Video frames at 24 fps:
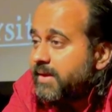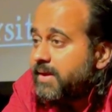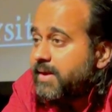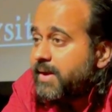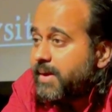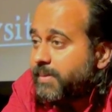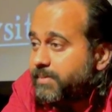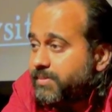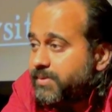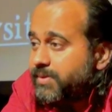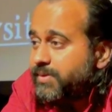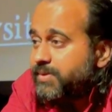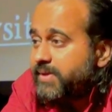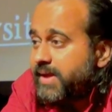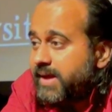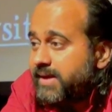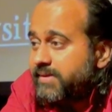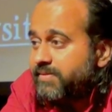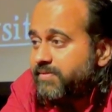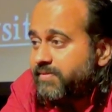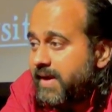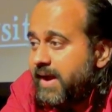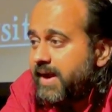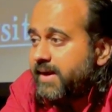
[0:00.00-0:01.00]
come to
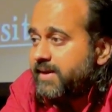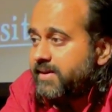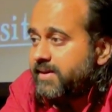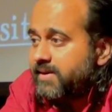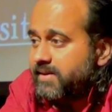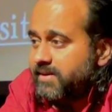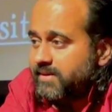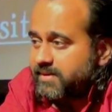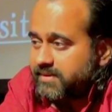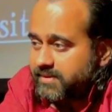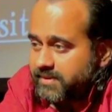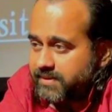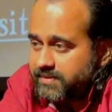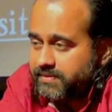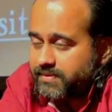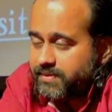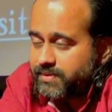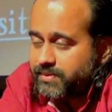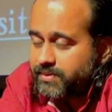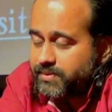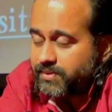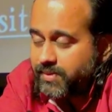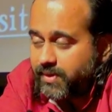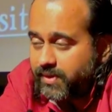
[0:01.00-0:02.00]
that fact, if
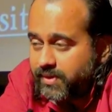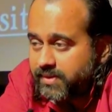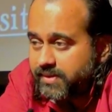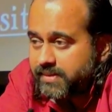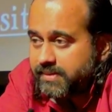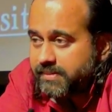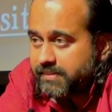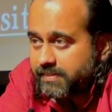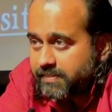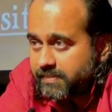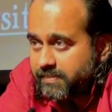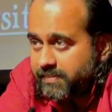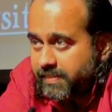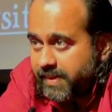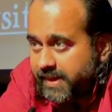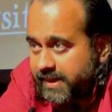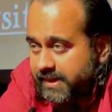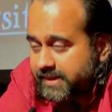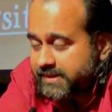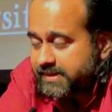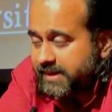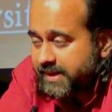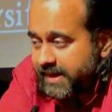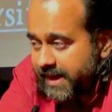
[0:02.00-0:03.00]
you do not
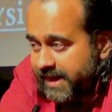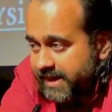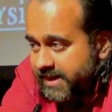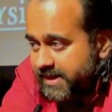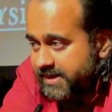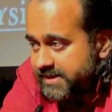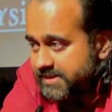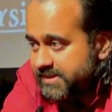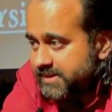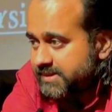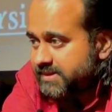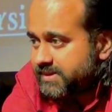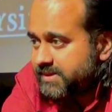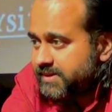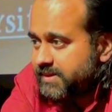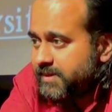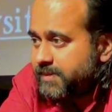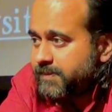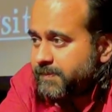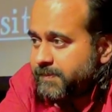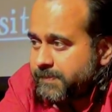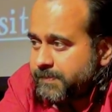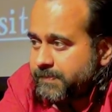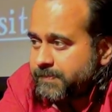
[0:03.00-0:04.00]
make the right
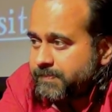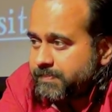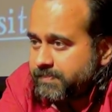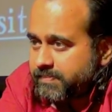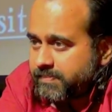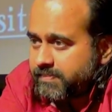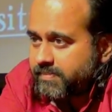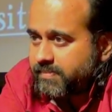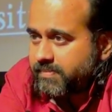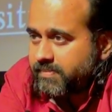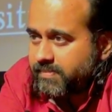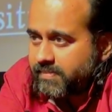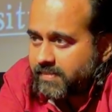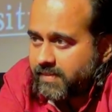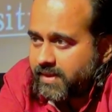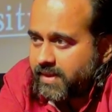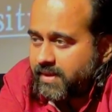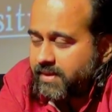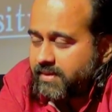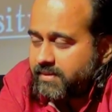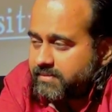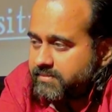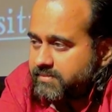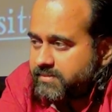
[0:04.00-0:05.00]
decision,
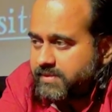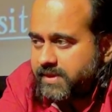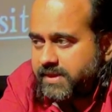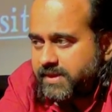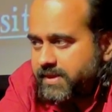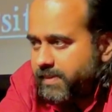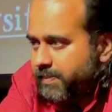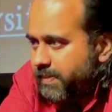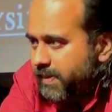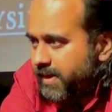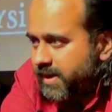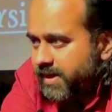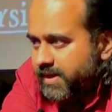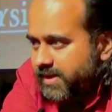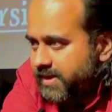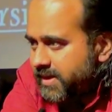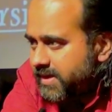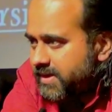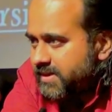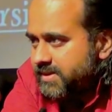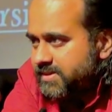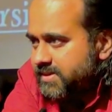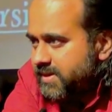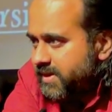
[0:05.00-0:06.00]
then the
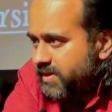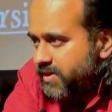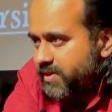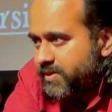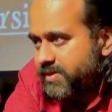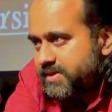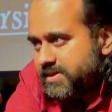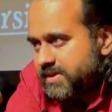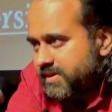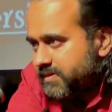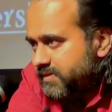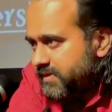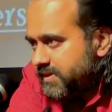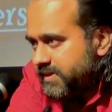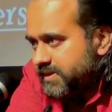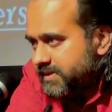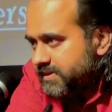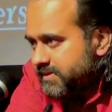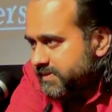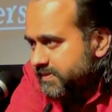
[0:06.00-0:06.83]
penalty is that you'll suffer.